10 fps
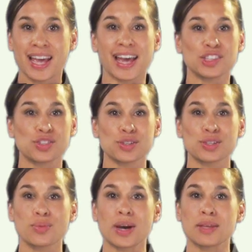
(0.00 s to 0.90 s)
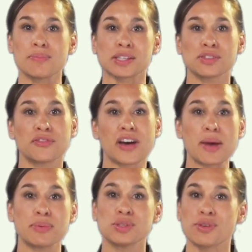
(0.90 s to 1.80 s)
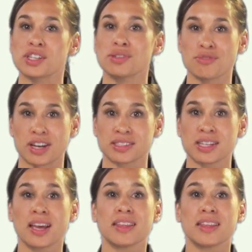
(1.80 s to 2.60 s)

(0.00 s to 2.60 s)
And due to the way the muscle fiber direction runs,